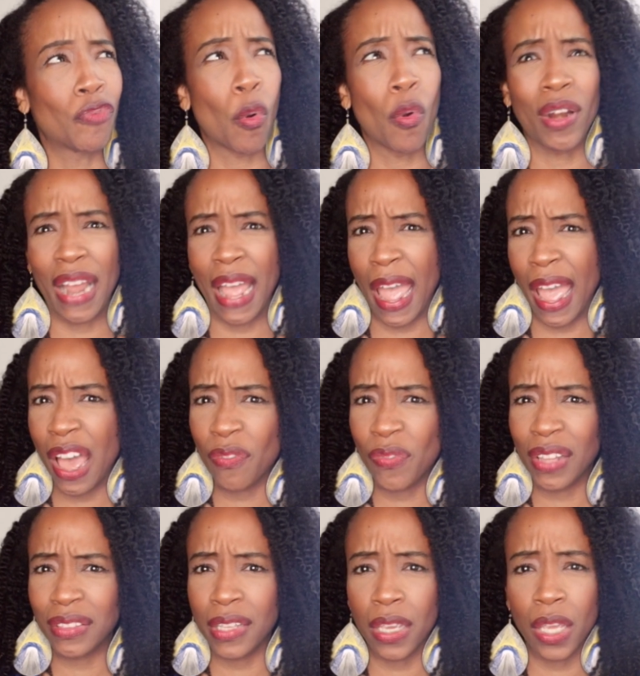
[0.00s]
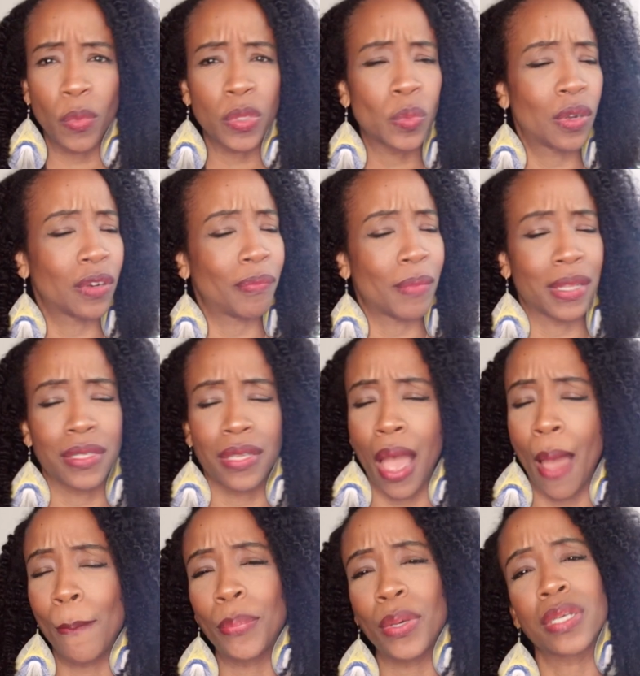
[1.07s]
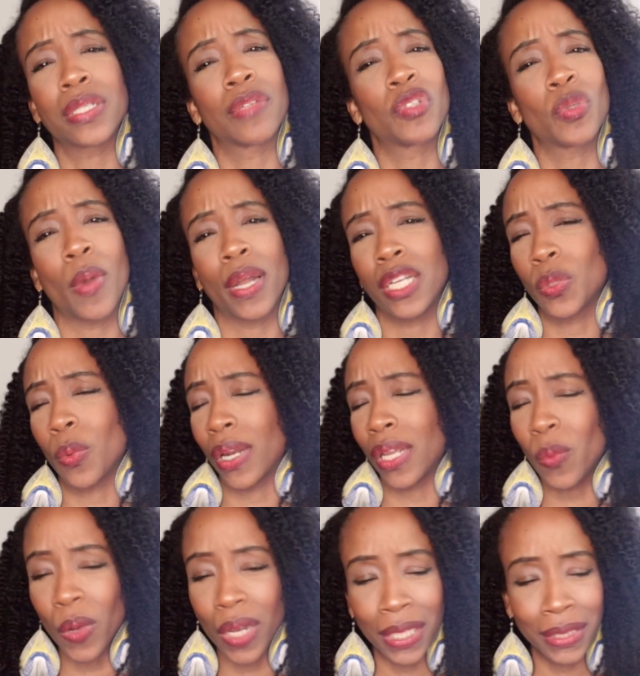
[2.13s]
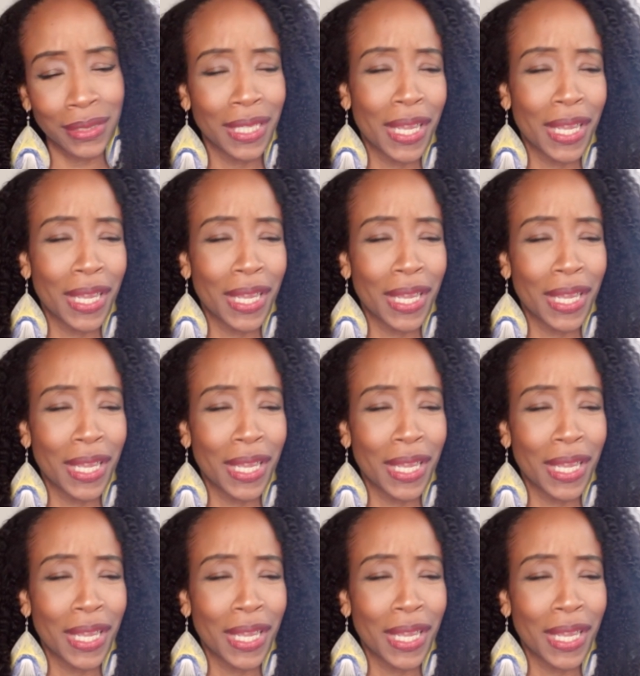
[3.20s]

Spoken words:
4.5. I think it was one of my top books of 2021.